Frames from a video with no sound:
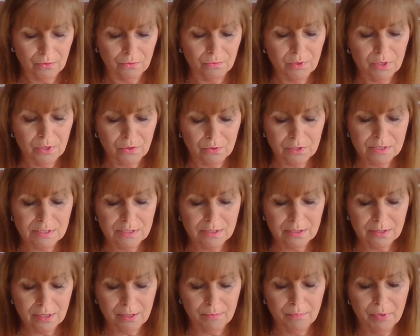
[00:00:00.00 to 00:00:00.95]
we are
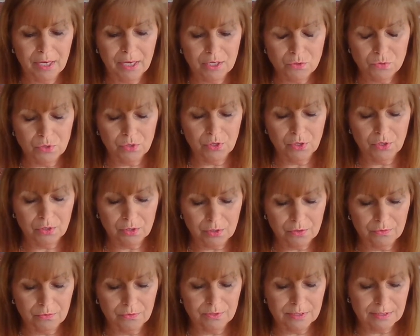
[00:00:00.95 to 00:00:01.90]
still a
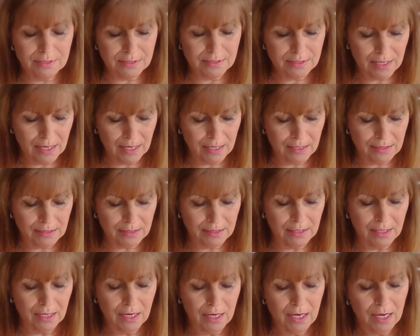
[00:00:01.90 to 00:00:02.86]
patriarchal society,